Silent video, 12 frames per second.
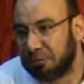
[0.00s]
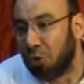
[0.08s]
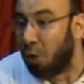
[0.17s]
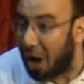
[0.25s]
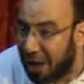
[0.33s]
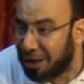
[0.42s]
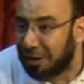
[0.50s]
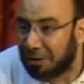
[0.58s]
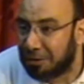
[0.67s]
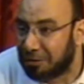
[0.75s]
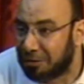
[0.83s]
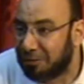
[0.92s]
Why?
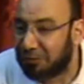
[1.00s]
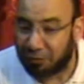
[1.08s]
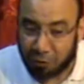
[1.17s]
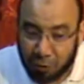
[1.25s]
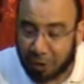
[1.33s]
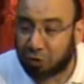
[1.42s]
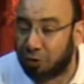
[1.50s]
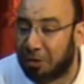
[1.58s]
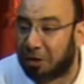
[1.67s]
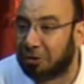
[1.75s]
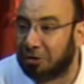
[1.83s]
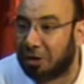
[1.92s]
For what
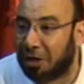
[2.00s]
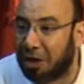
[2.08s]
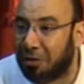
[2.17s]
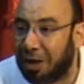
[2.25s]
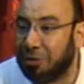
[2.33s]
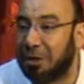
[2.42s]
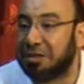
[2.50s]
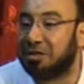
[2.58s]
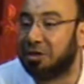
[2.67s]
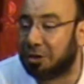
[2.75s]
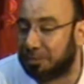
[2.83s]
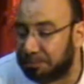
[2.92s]
Umar radiallahu anhu has
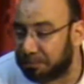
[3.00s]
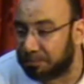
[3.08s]
said.